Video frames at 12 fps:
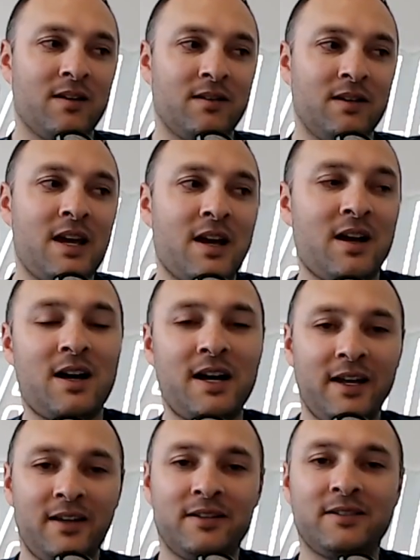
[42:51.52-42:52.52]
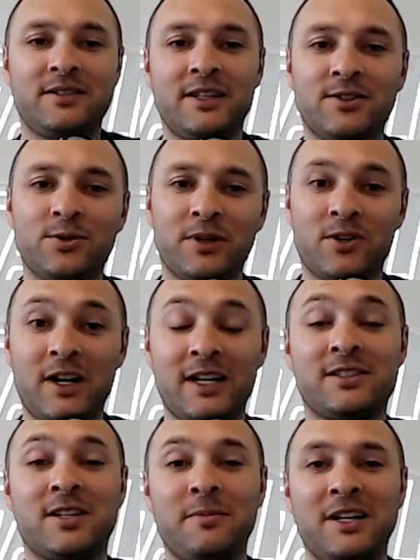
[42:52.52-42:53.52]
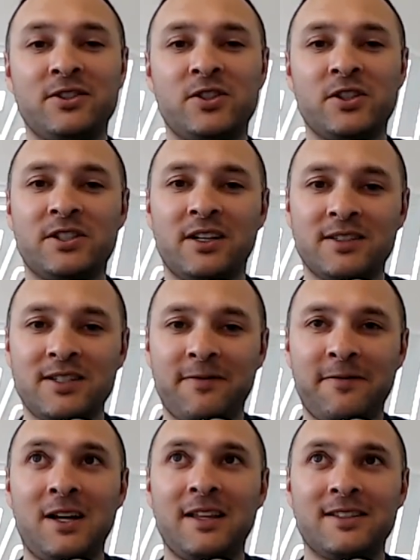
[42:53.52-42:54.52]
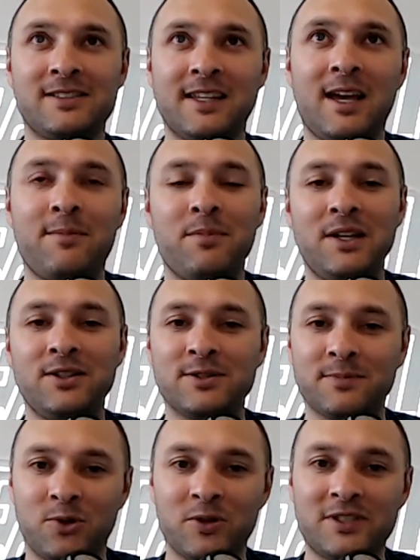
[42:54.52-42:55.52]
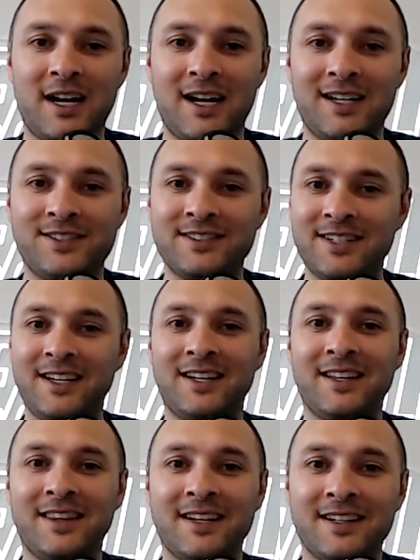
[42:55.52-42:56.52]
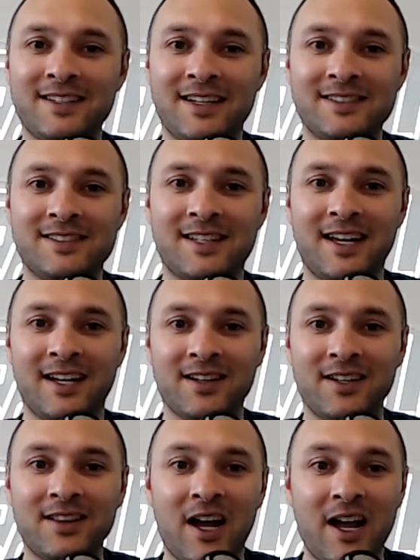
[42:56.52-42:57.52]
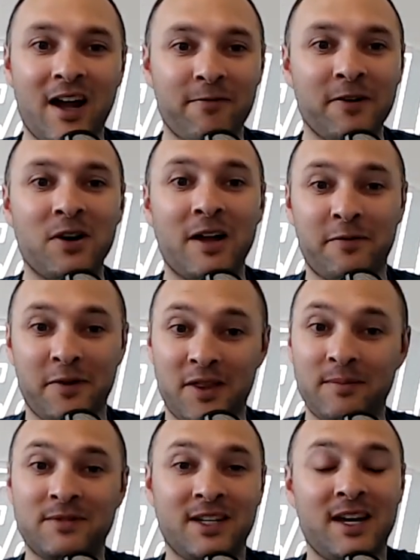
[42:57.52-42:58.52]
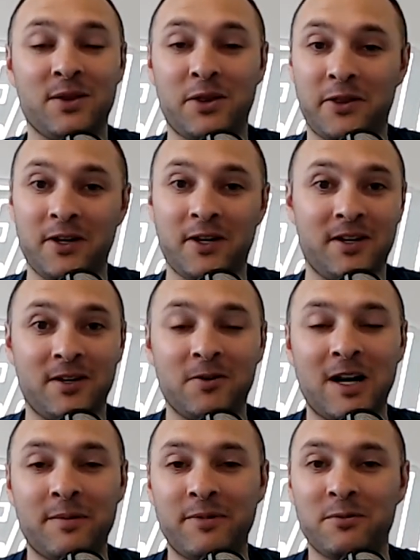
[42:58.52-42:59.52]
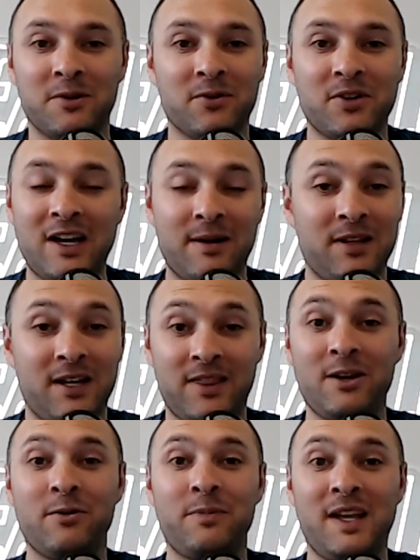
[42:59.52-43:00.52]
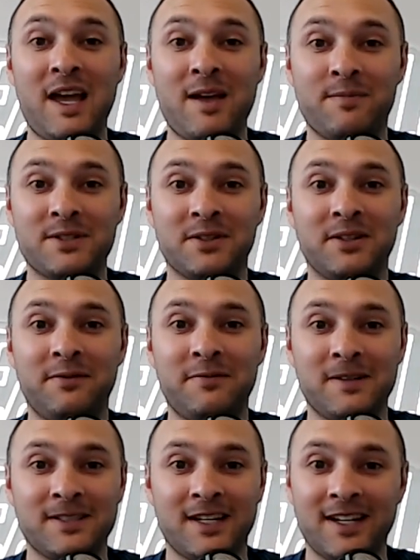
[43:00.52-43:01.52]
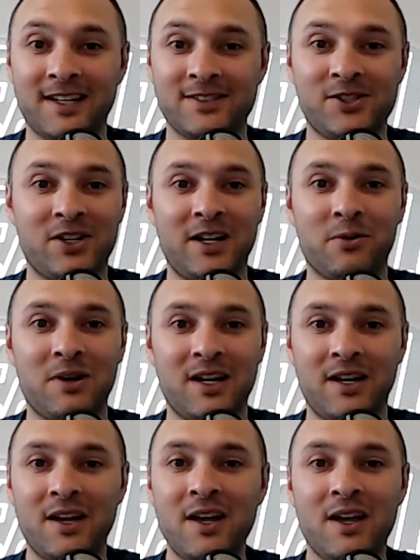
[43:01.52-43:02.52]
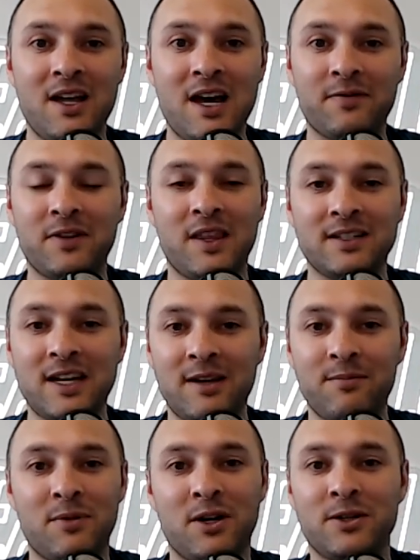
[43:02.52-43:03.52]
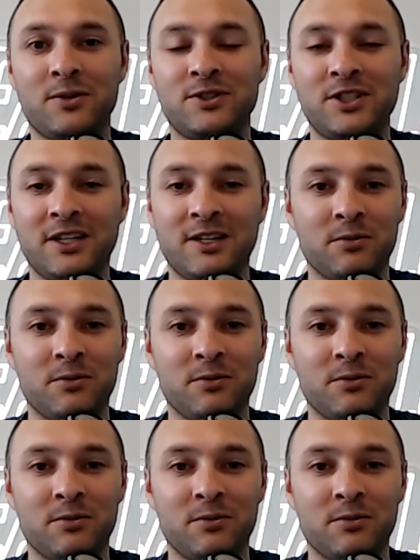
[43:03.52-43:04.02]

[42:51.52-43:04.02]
Yeah, I tend to agree. It's going to be interesting because I feel like this game means more to Argentina than it does to England. Like, I feel like for them to get 3rd in a Rugby World Cup, like, they would be absolutely fizzing. And straight away after that game, Michael Cheika